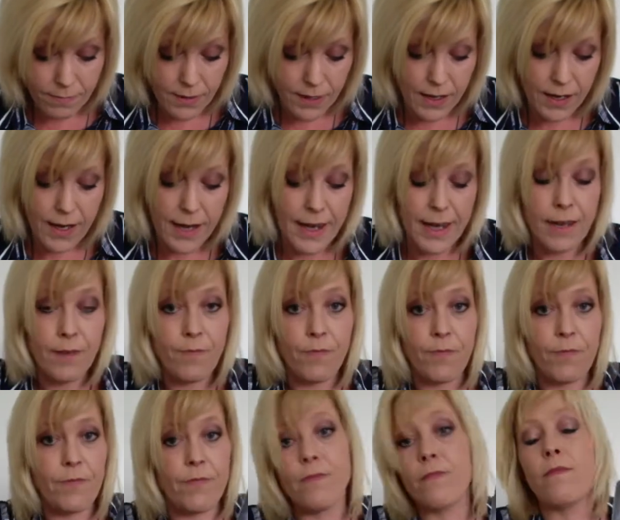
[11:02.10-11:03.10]
yeah,
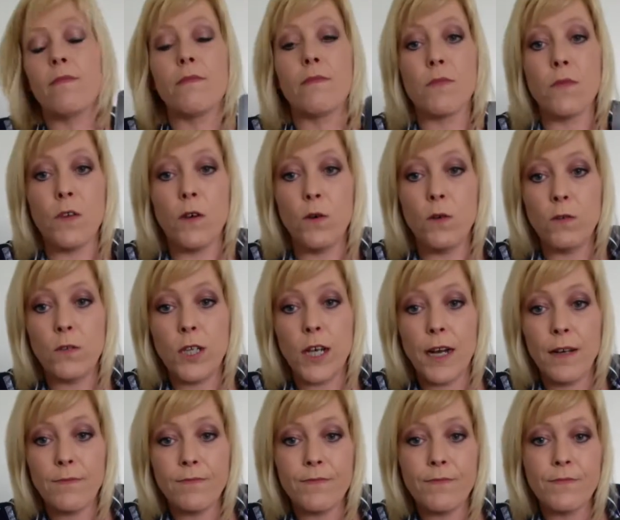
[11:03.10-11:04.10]
told
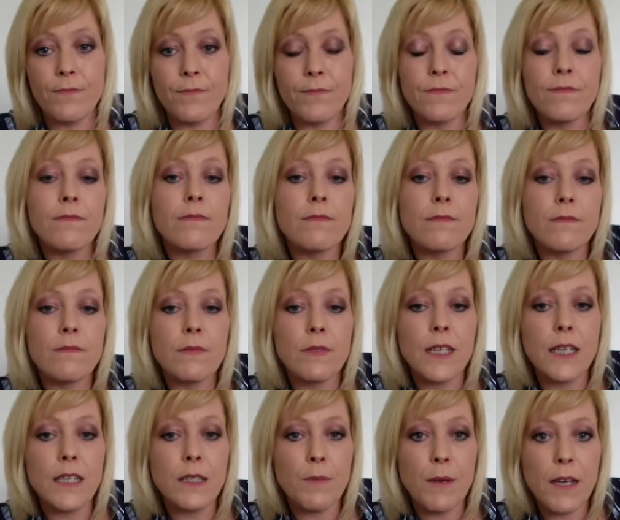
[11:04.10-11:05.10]
you.
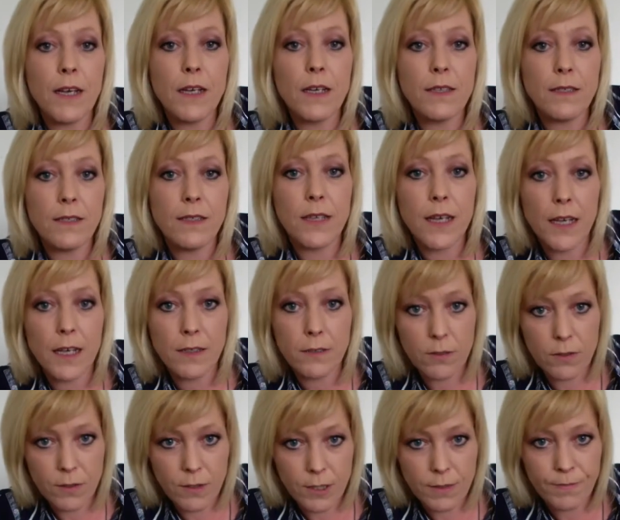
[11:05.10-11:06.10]
Things being
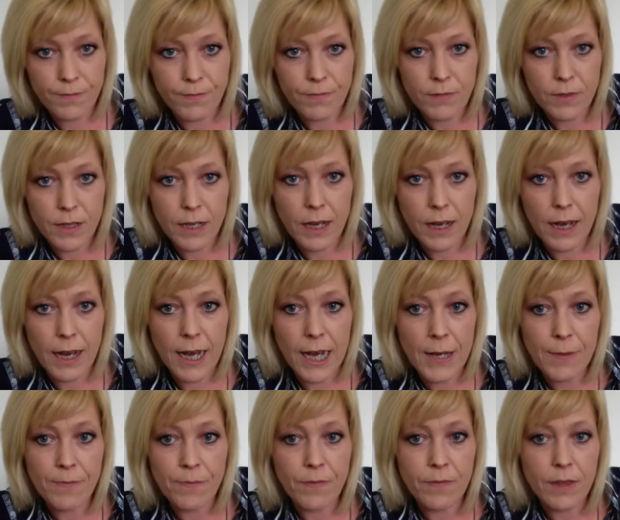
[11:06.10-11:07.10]
concealed.
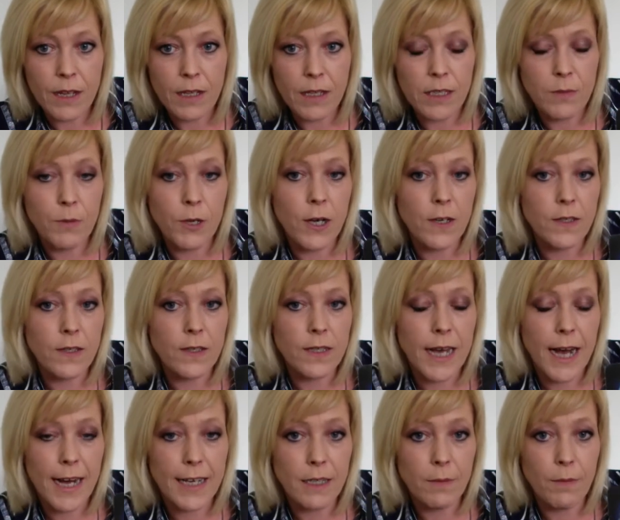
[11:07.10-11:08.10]
Yeah, this person's
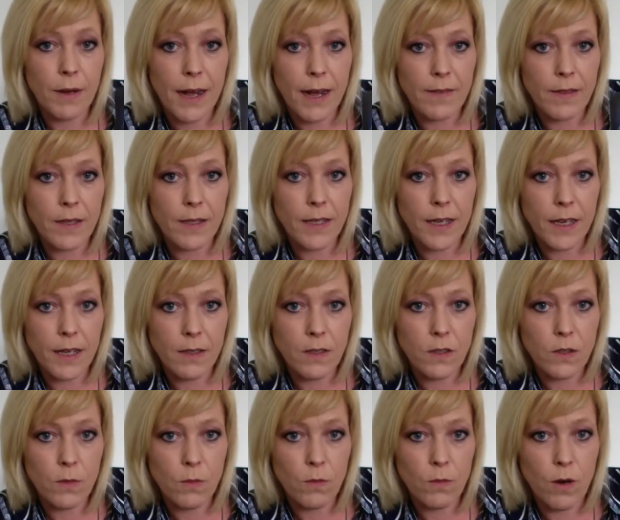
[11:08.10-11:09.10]
hiding behind the
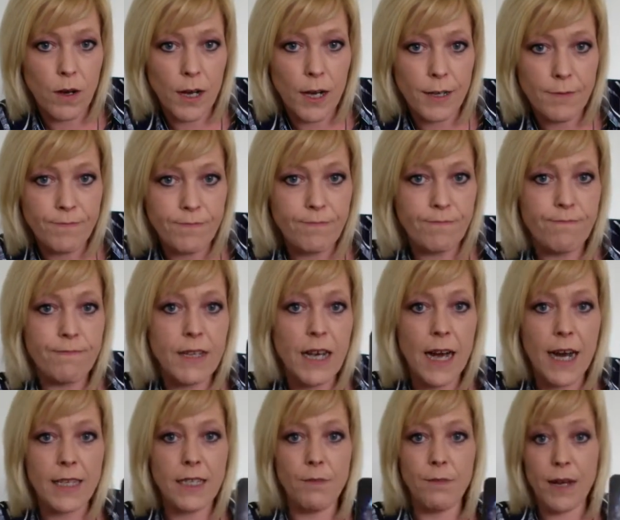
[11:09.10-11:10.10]
scenes somewhere.
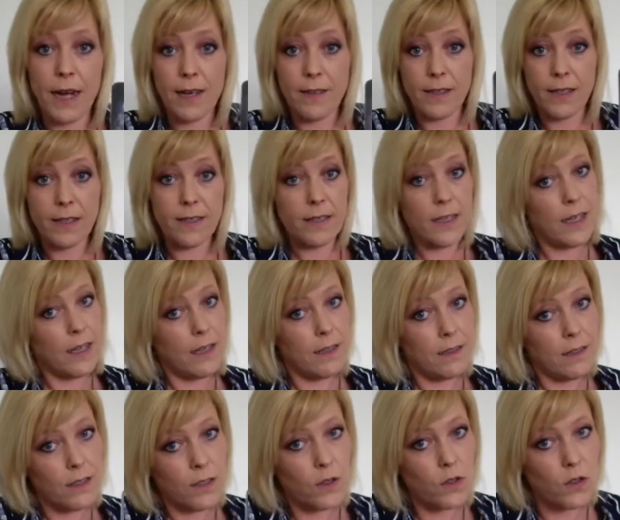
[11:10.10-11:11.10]
Hiding behind the
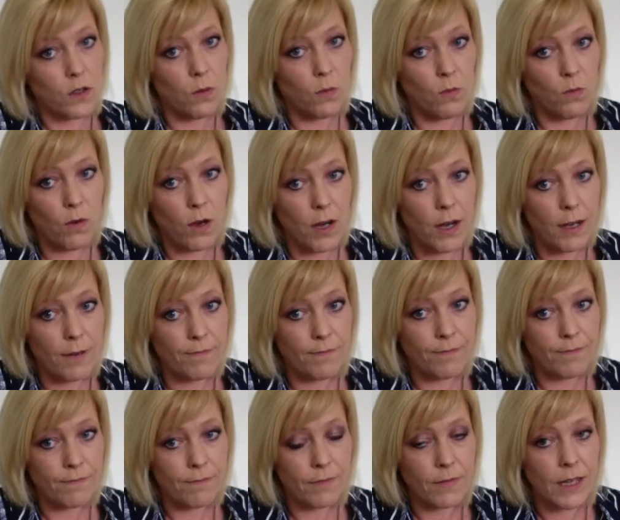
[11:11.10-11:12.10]
scenes somewhere.
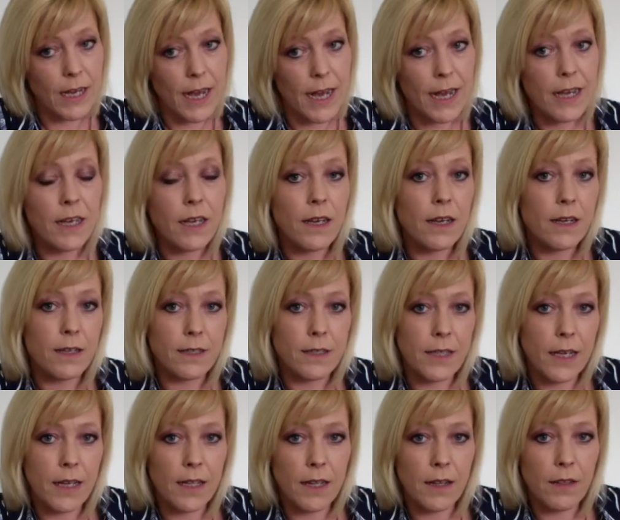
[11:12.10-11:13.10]
Yeah,
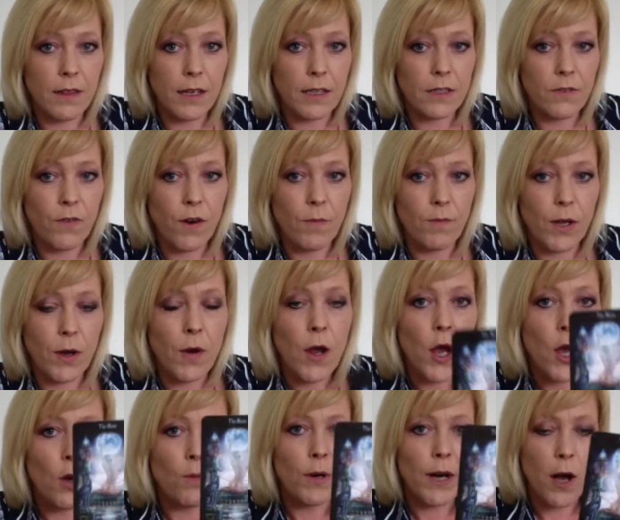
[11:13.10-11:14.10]
concealing things from you.
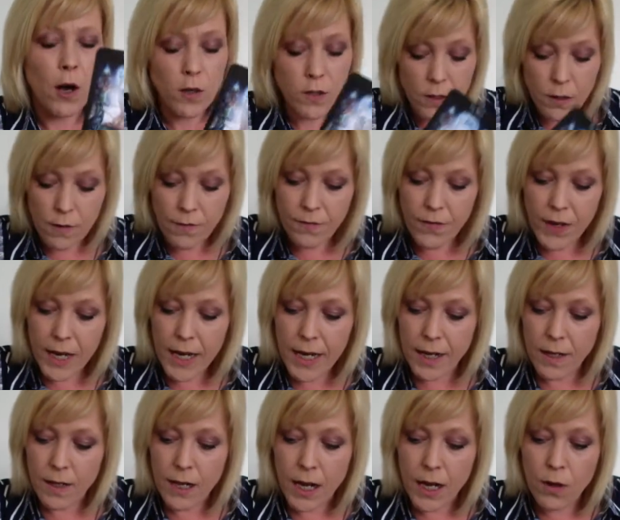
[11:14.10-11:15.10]
But I also
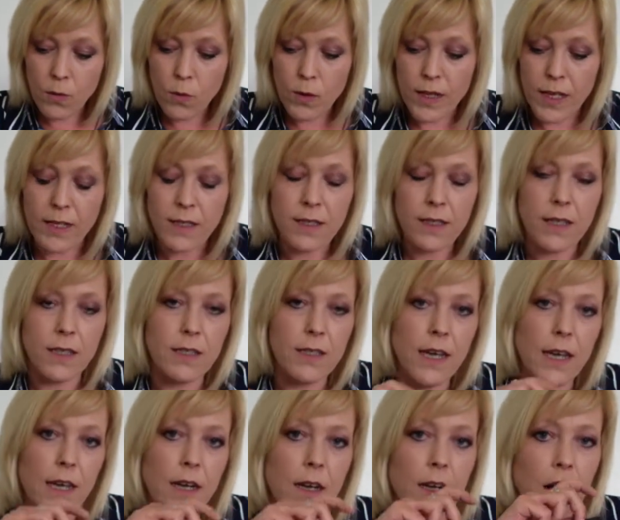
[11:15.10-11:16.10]
feel with this, this
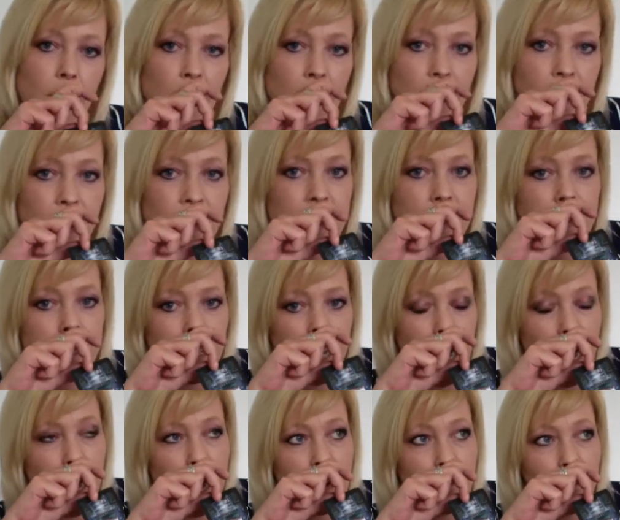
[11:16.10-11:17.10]
King of Coins,
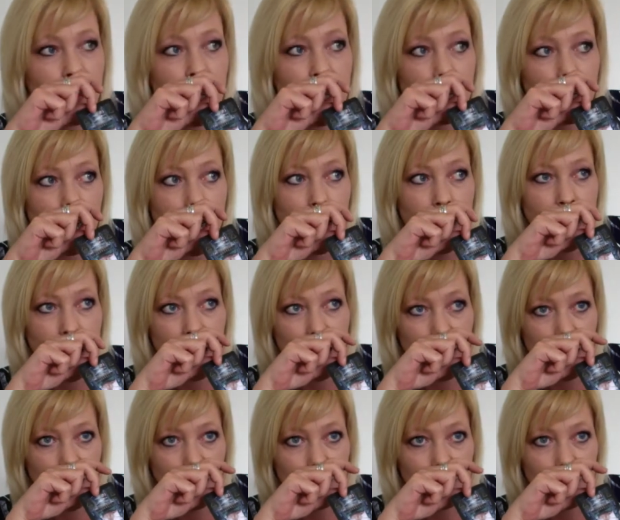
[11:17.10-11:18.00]
I feel like